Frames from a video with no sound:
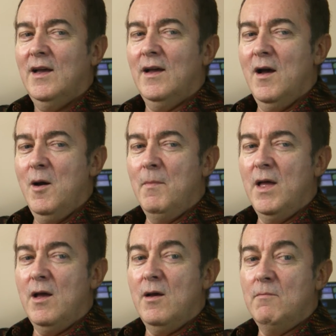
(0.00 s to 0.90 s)
Um,
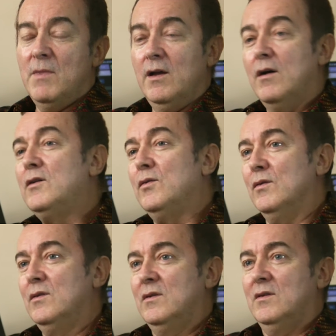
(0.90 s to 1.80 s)
my
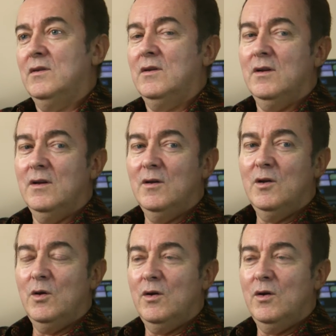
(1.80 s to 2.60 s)
uncle, uh,